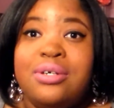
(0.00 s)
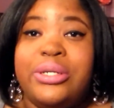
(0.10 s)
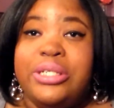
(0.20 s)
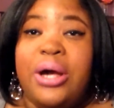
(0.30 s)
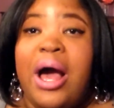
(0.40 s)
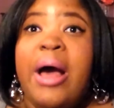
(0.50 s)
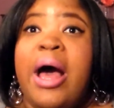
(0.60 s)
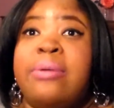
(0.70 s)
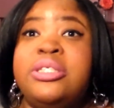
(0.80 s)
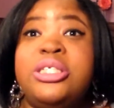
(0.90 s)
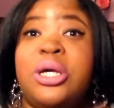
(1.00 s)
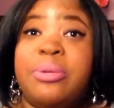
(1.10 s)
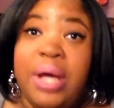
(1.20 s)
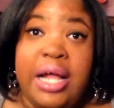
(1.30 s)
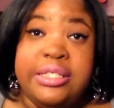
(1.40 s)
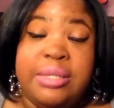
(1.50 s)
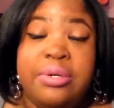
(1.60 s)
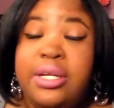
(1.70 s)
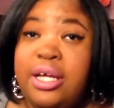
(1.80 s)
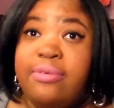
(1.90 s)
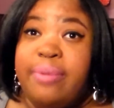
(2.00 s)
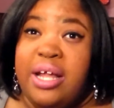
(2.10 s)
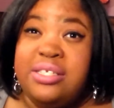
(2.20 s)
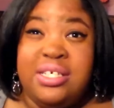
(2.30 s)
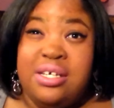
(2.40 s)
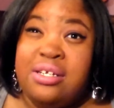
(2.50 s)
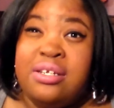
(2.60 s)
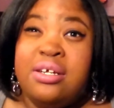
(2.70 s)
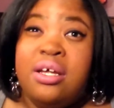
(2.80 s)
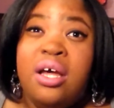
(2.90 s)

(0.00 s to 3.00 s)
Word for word: Or so I, am just going to be honest. I'm going to give it about a 10.